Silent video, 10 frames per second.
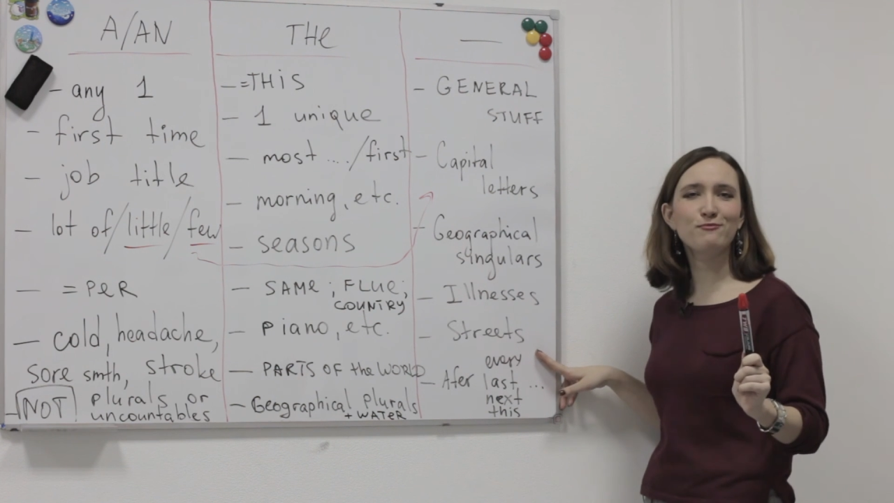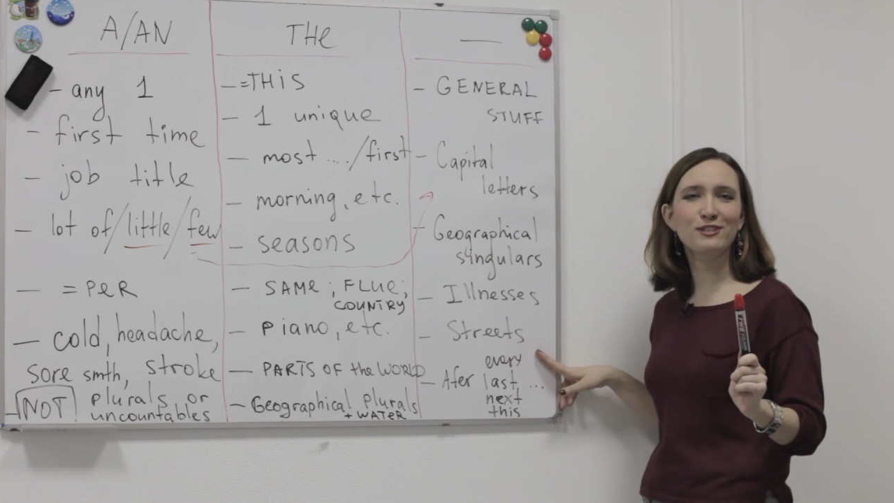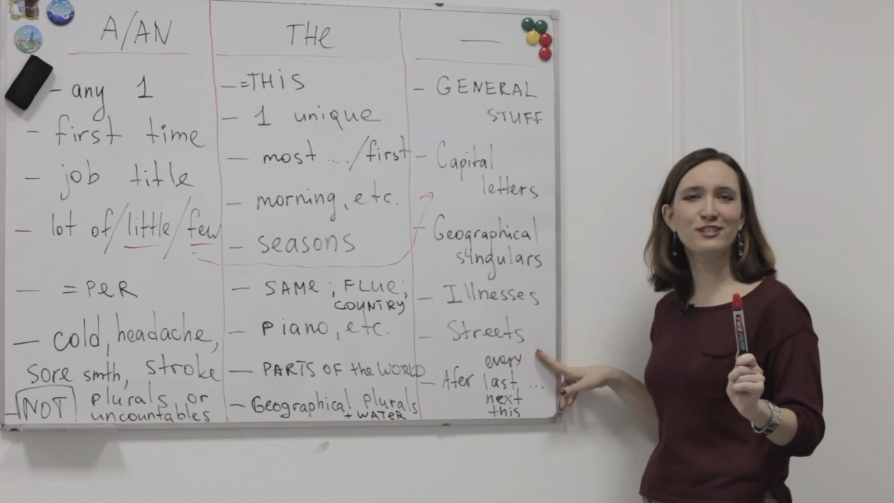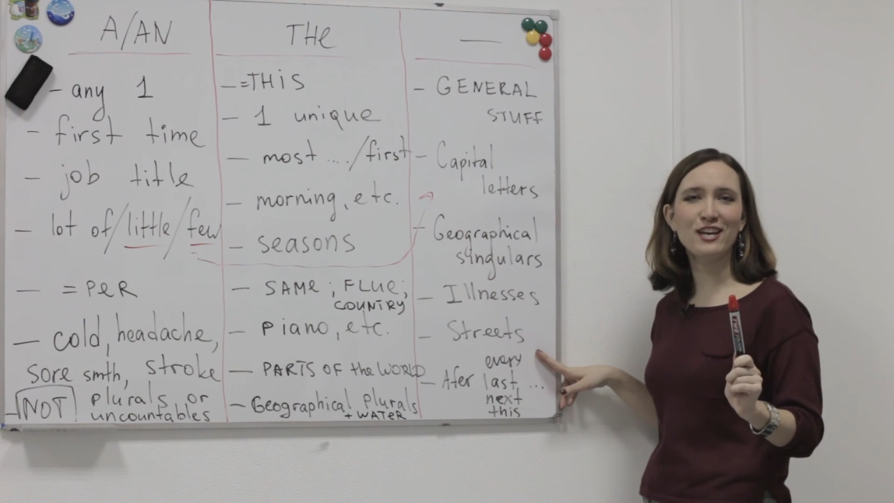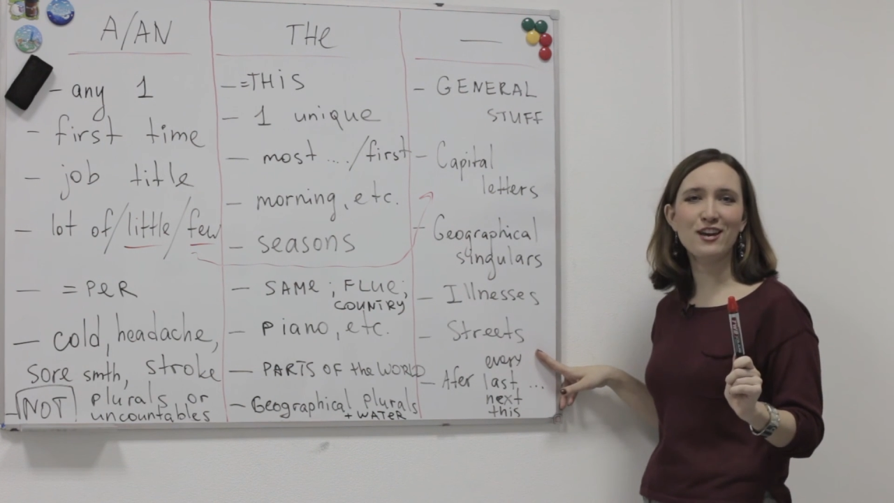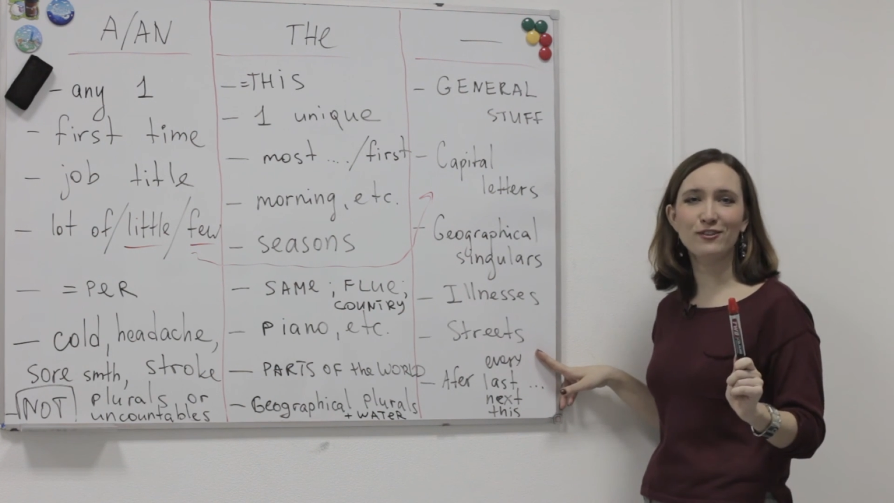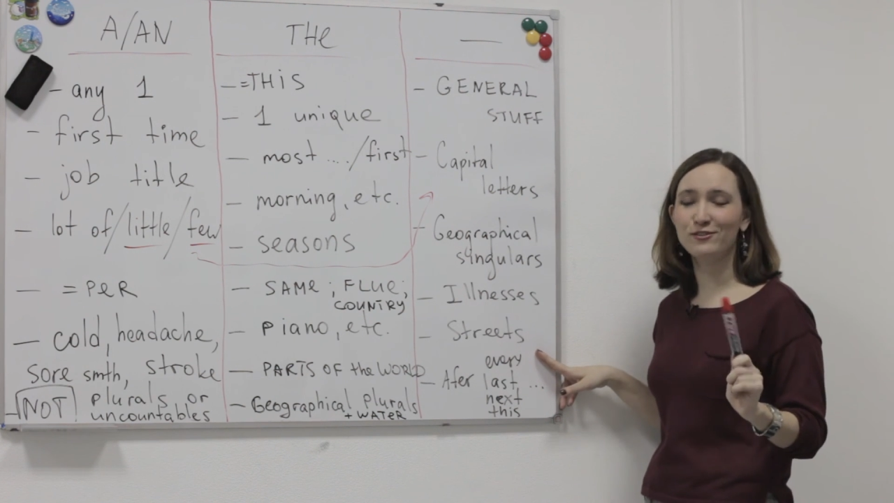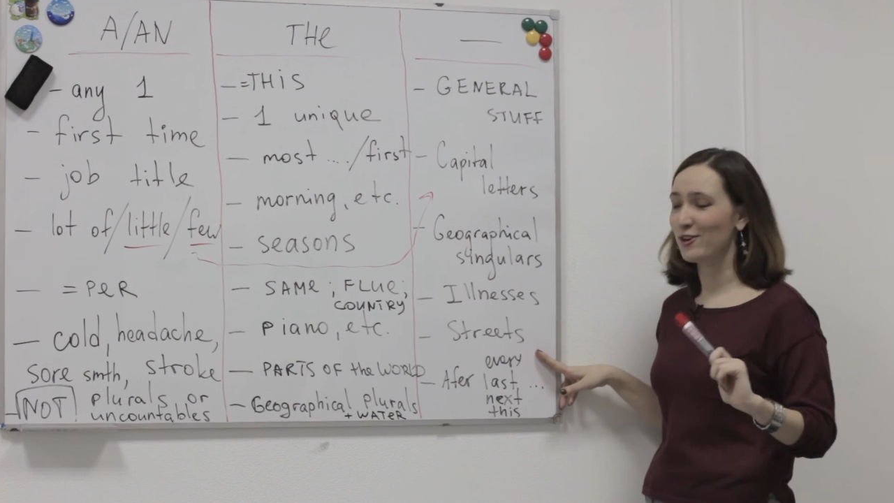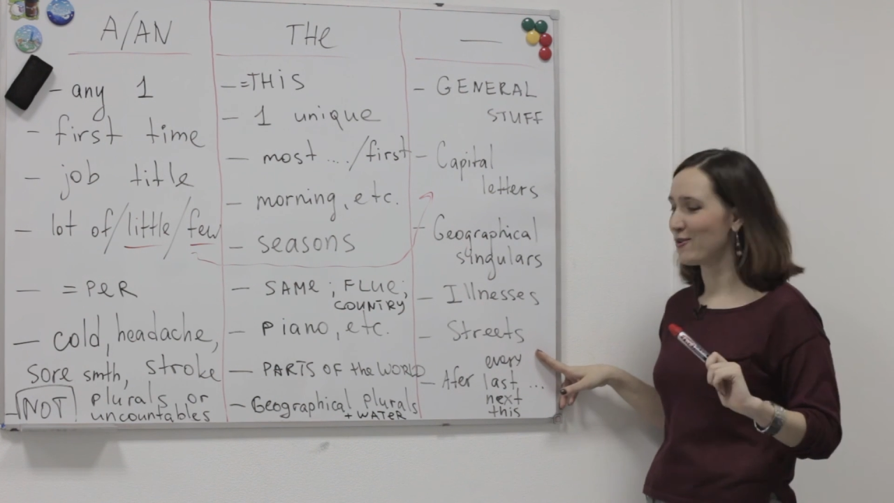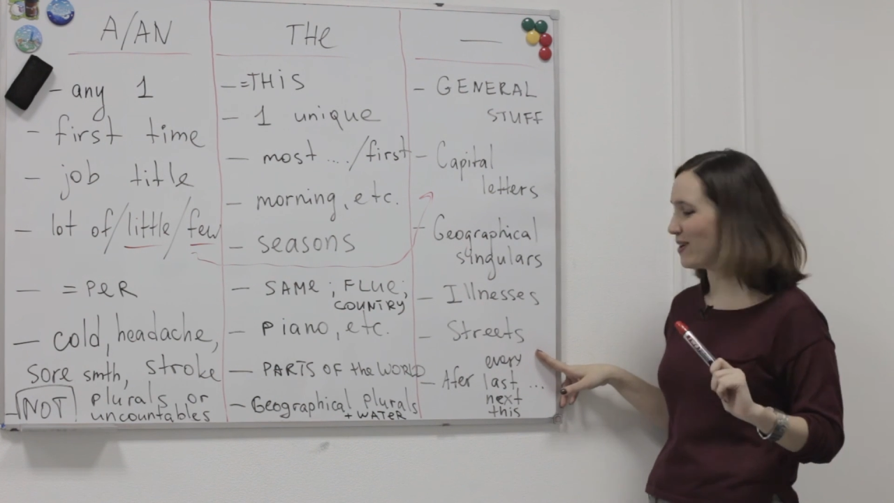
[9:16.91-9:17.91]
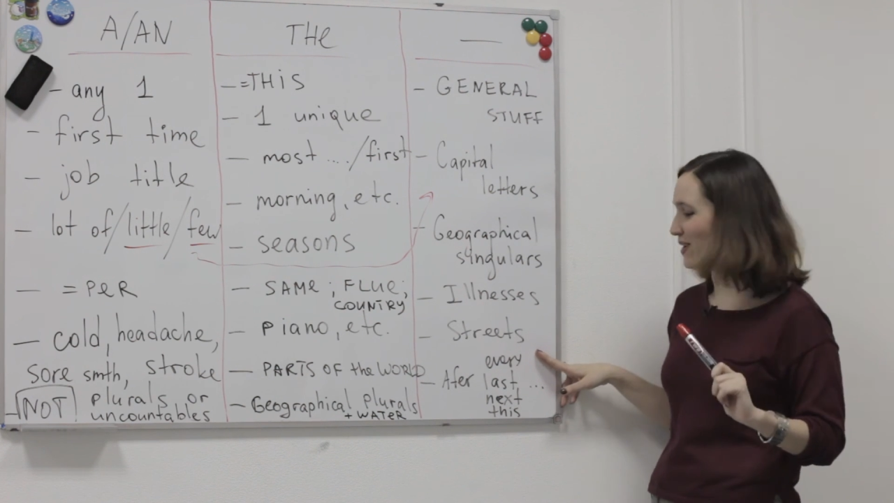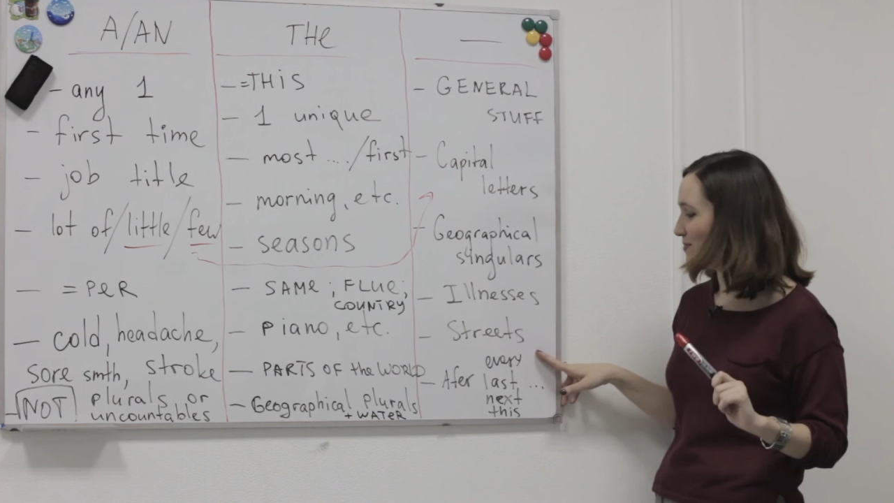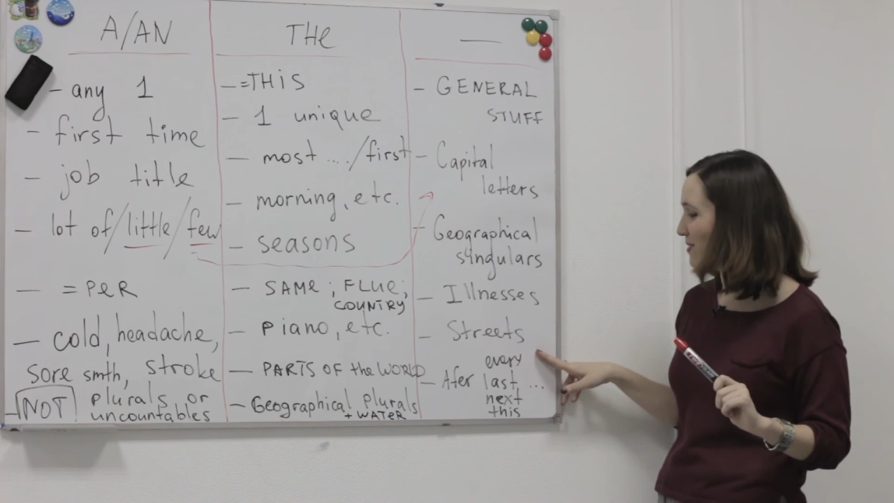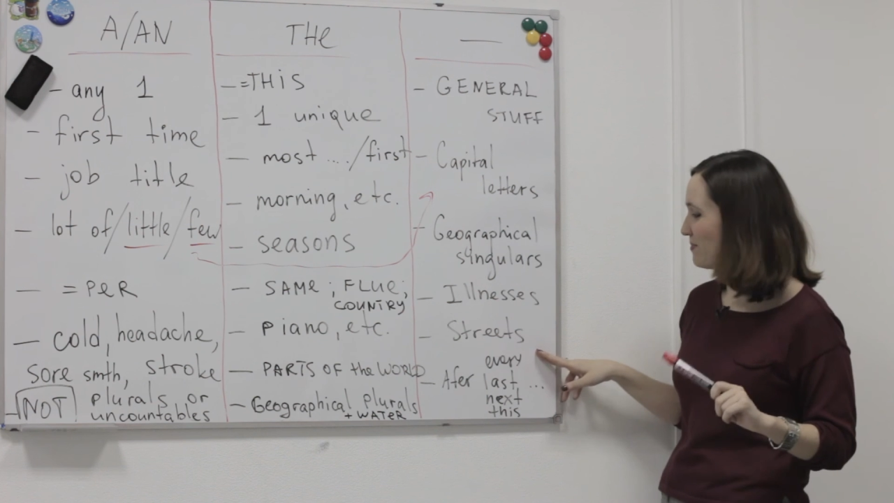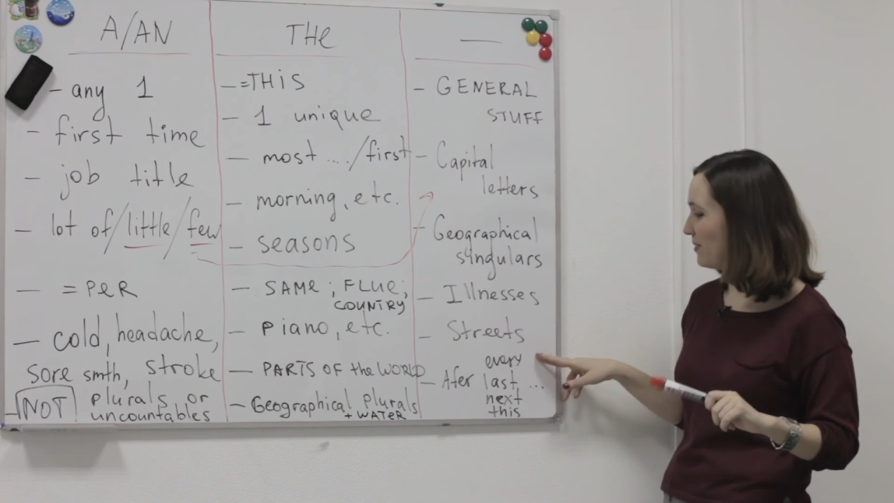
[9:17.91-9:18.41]
mistake of so many
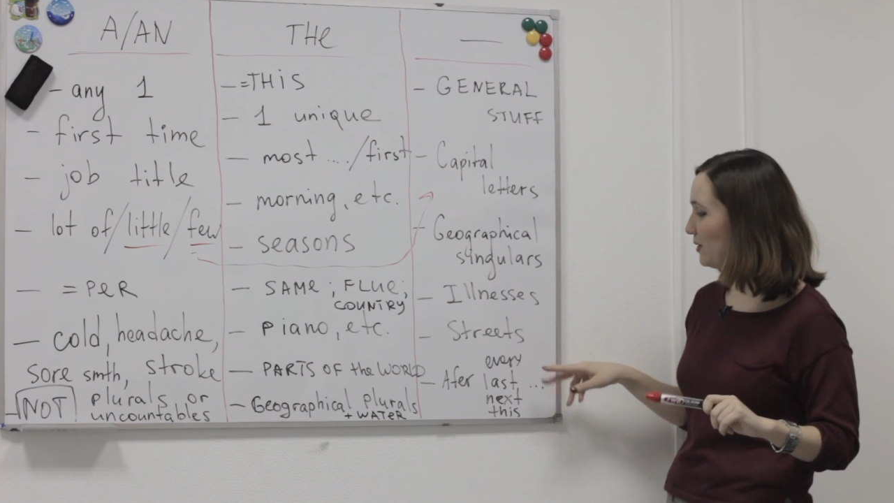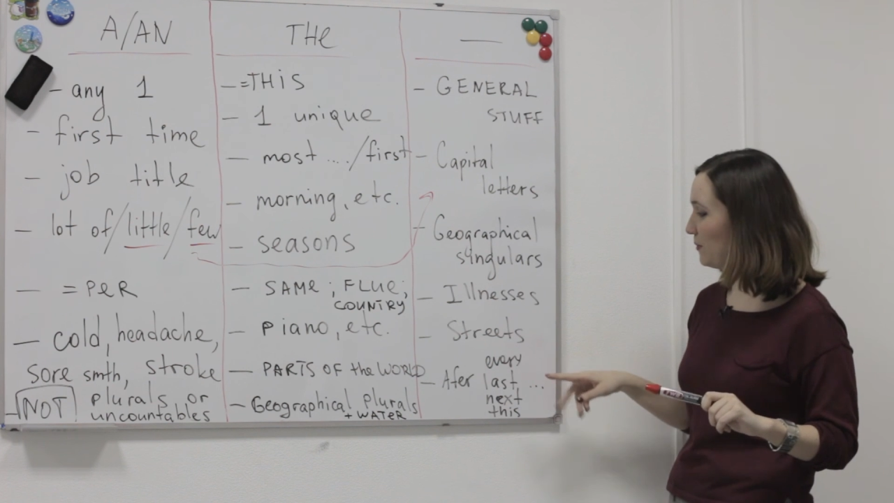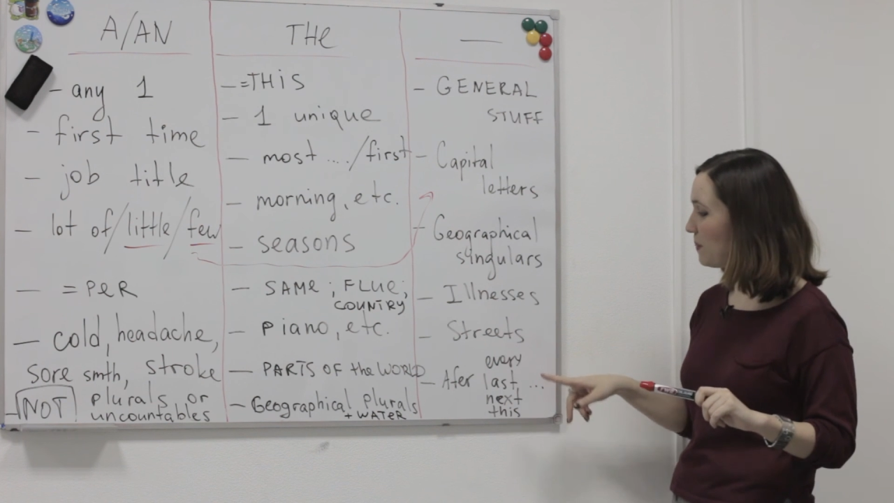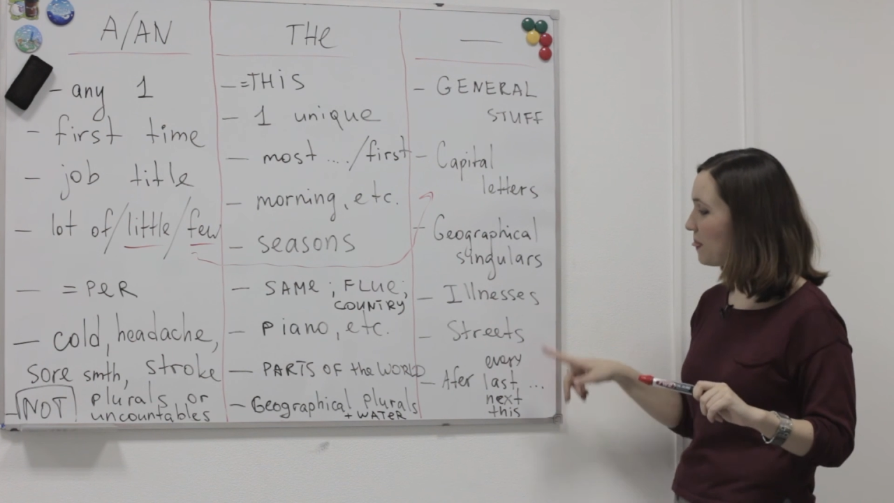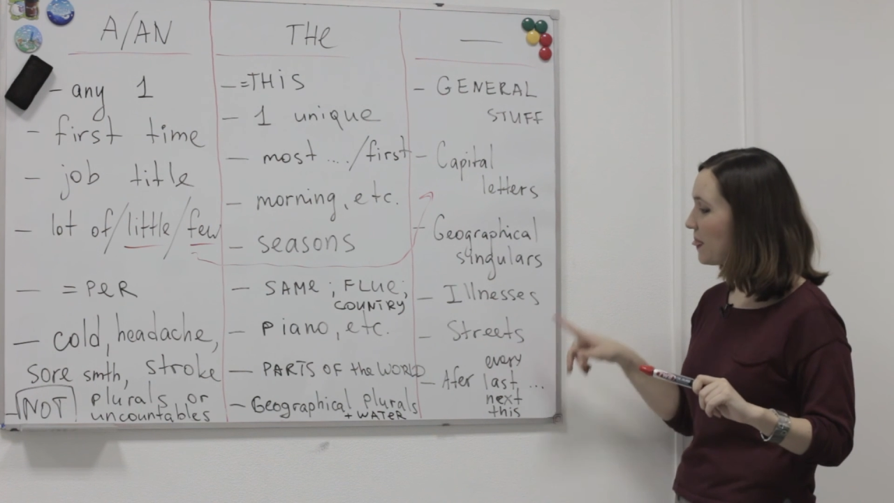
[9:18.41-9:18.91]
people,